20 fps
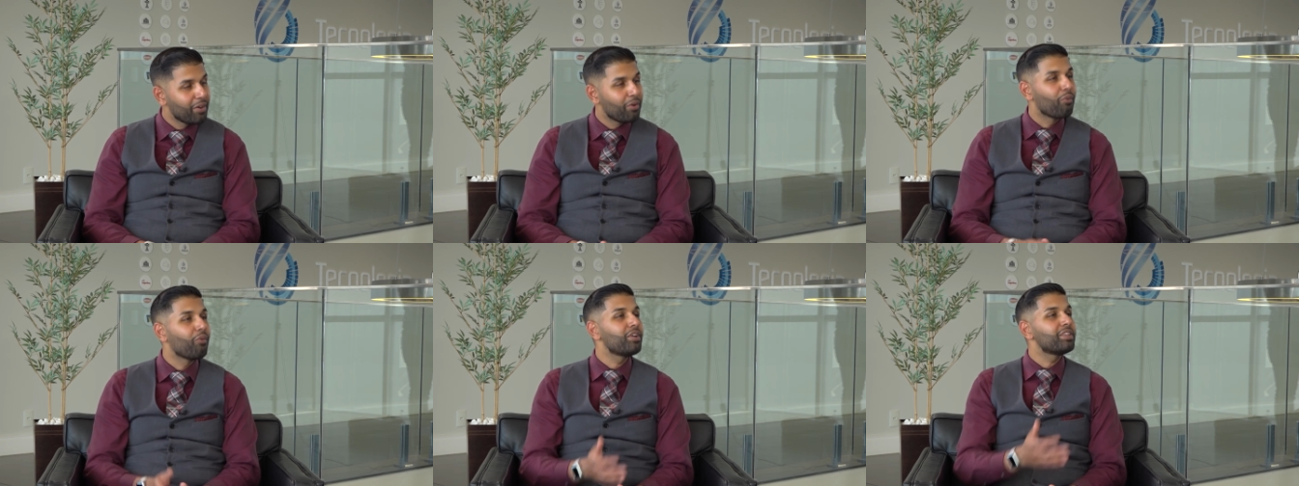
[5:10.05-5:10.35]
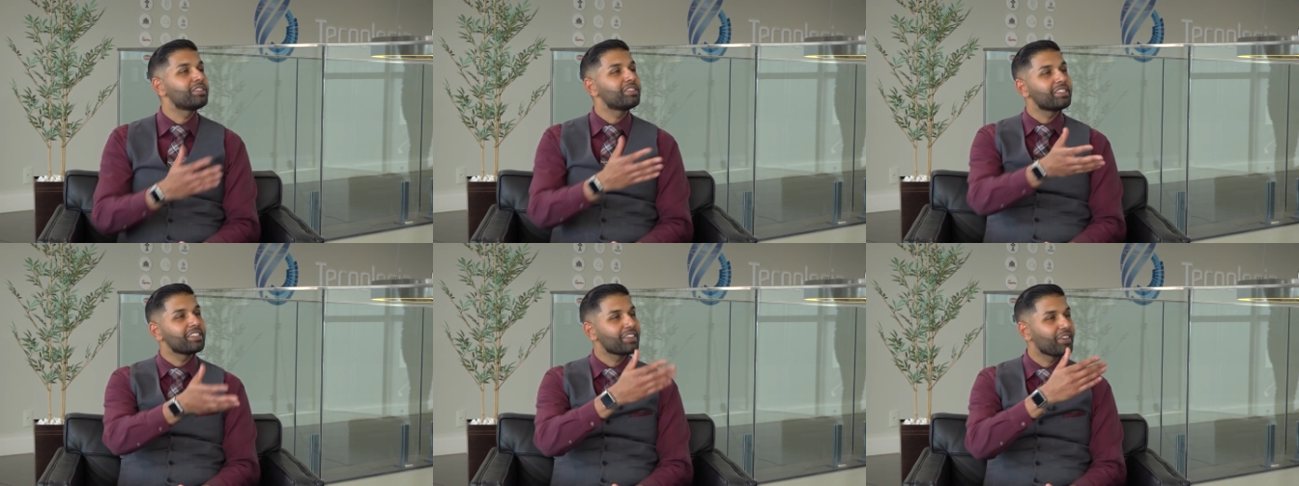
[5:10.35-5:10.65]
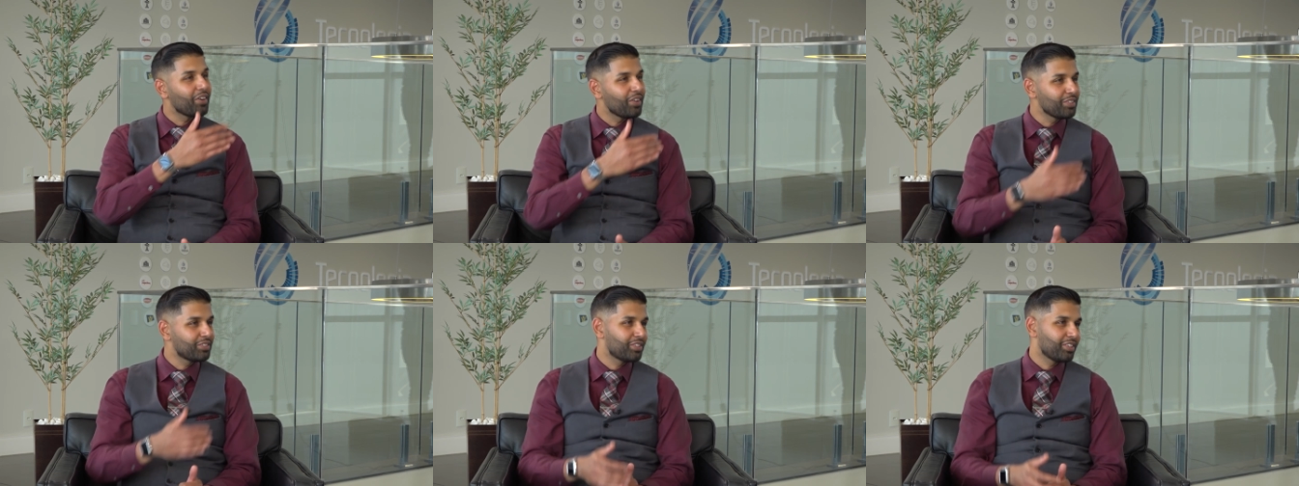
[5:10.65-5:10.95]
What's the
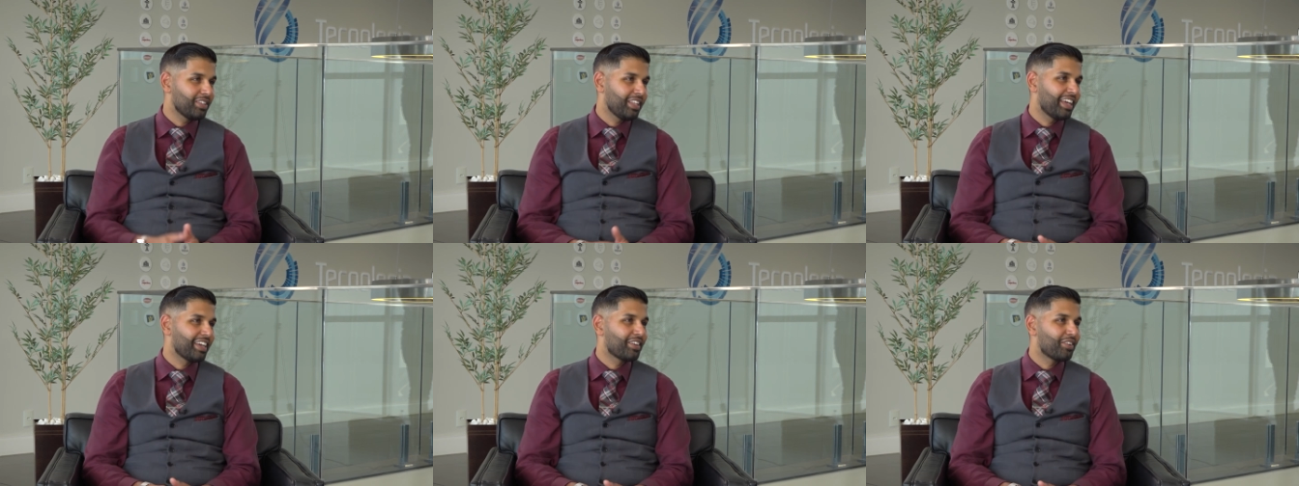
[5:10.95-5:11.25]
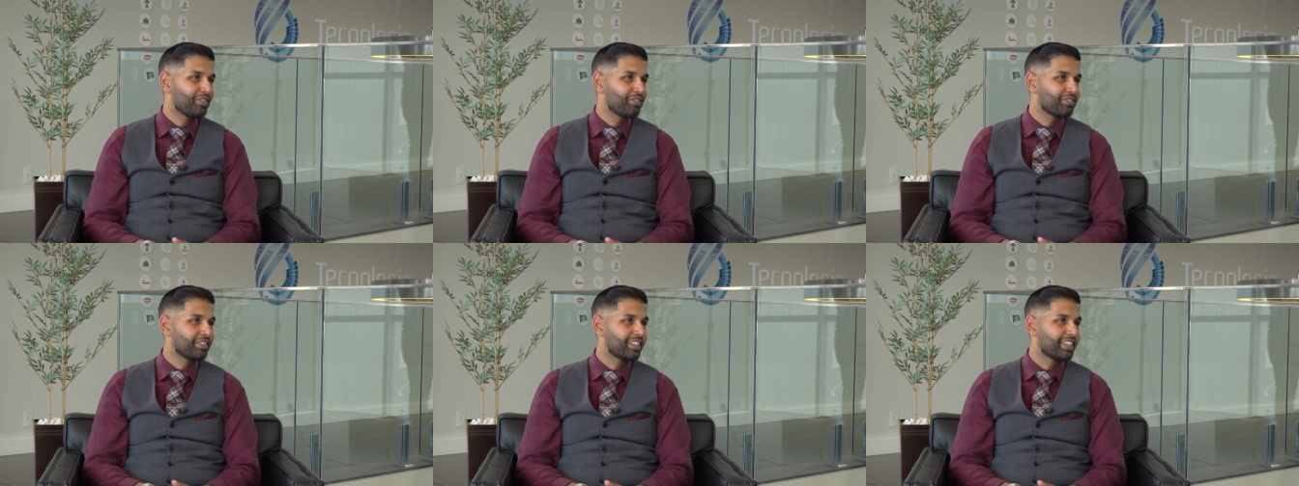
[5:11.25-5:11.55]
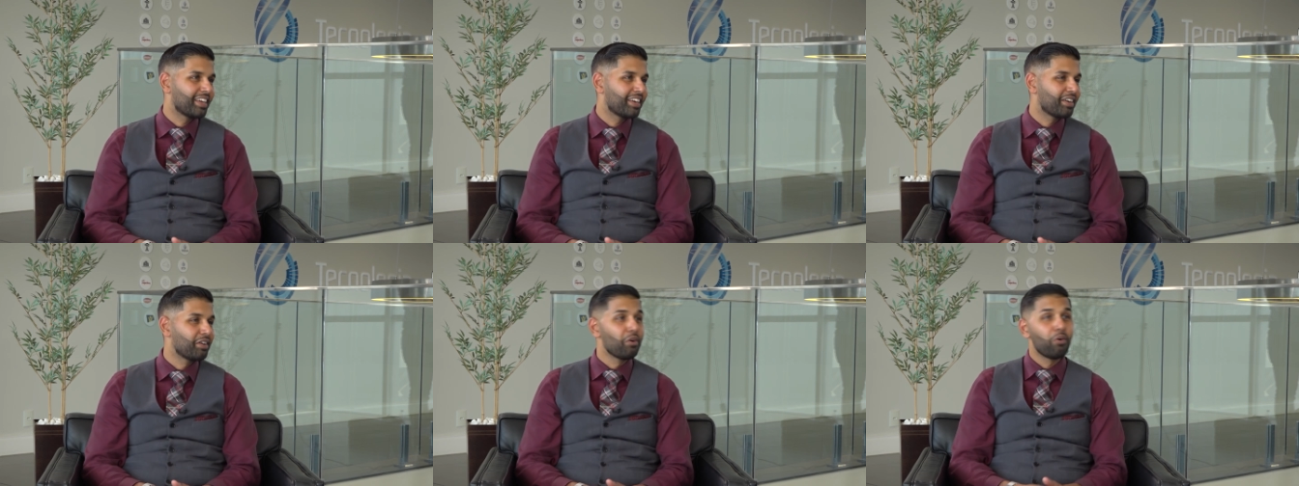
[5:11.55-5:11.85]
culture like over
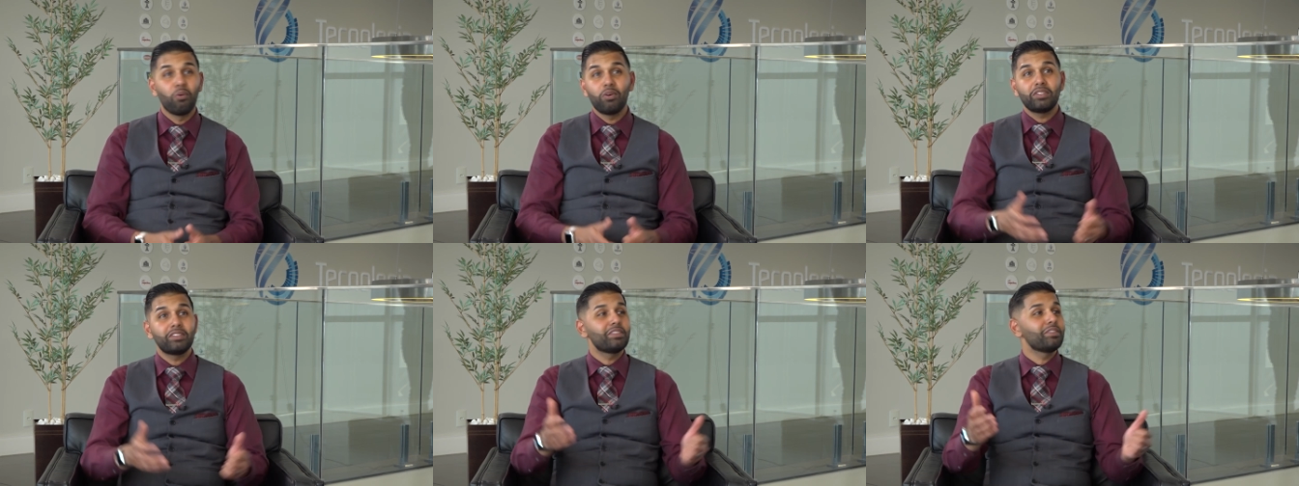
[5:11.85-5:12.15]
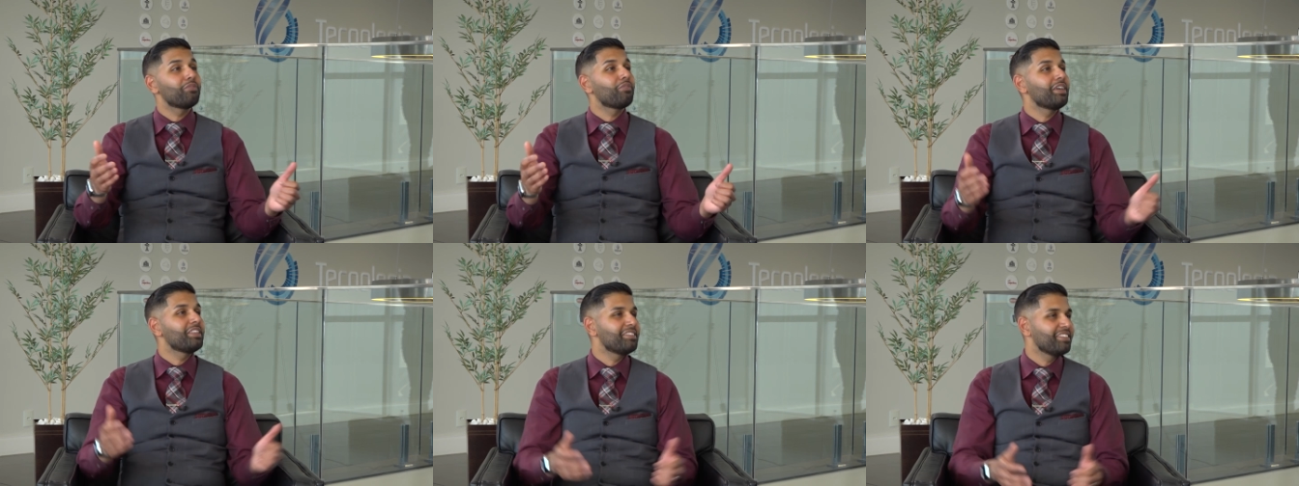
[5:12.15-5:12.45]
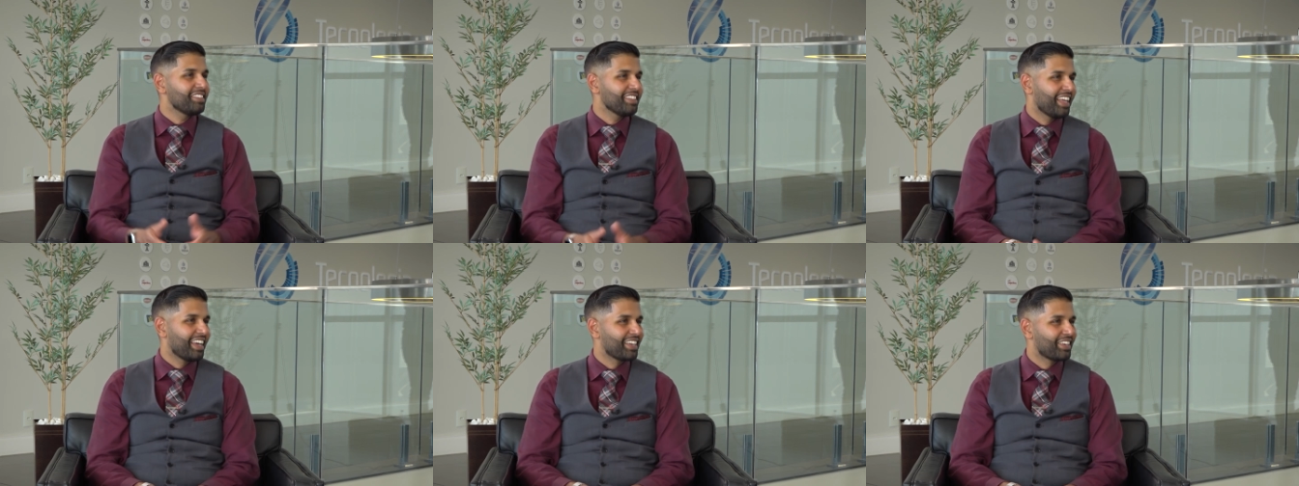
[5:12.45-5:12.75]
there? What's the
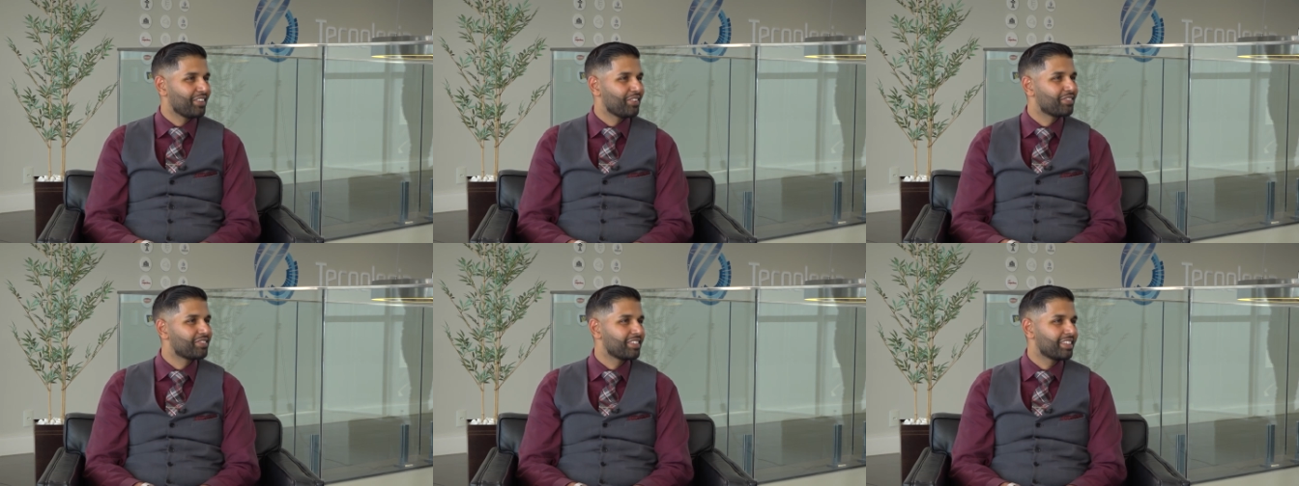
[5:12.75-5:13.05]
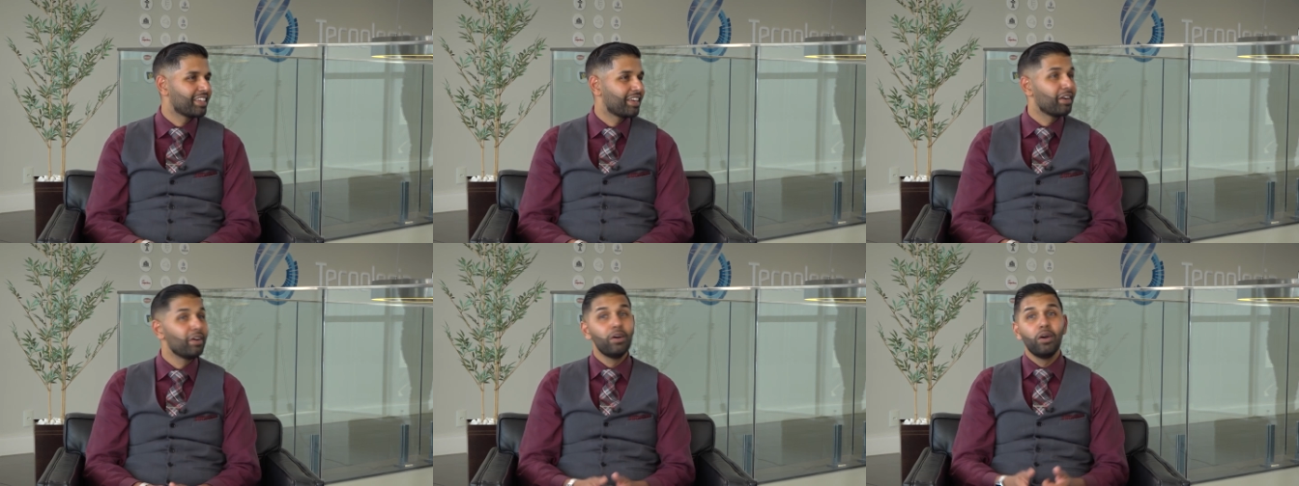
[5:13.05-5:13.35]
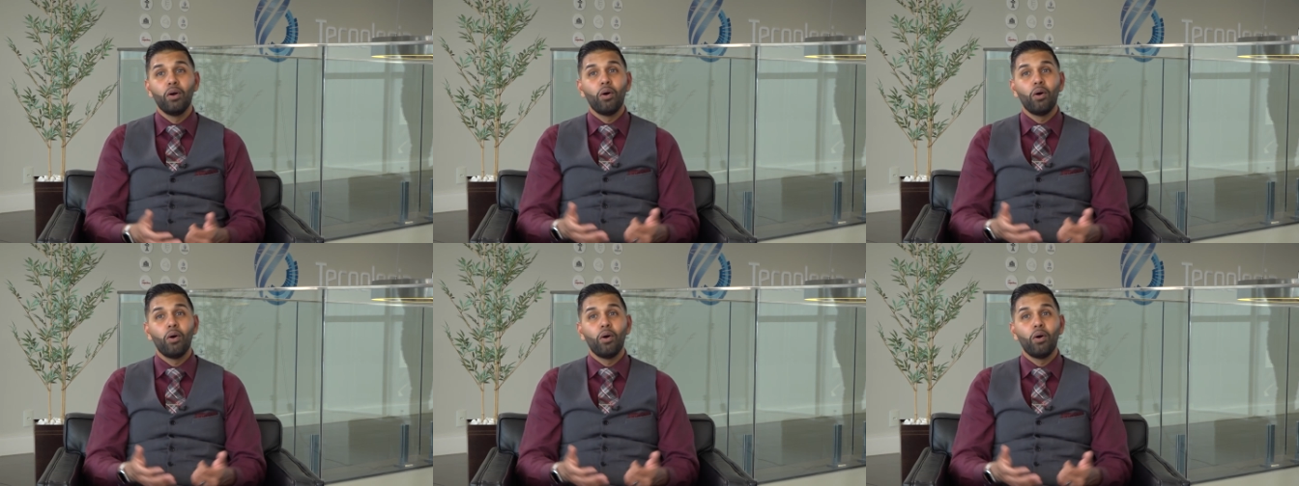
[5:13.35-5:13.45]
weather like over there?